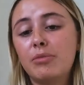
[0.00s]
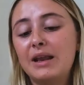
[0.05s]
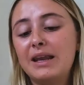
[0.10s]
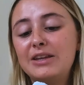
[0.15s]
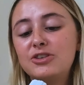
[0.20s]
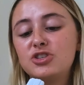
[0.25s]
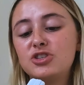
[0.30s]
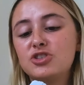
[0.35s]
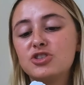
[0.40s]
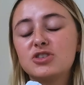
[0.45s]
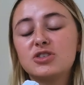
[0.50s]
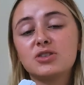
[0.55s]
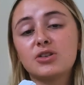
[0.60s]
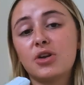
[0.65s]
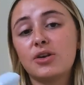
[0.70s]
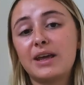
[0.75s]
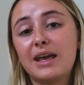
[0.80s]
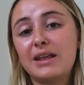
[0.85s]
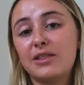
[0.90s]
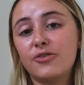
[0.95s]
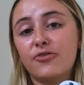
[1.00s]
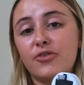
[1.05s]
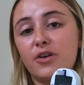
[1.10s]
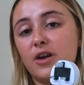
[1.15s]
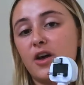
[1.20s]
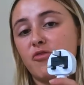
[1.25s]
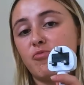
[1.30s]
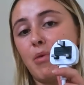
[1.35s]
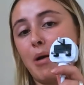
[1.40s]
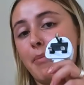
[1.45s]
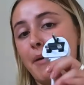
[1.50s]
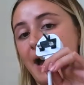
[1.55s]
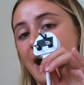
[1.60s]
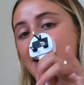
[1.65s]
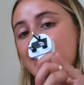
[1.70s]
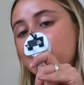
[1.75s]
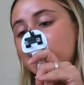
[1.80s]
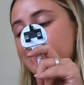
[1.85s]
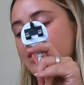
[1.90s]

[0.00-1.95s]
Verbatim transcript: I literally just slot it in the front of my bag.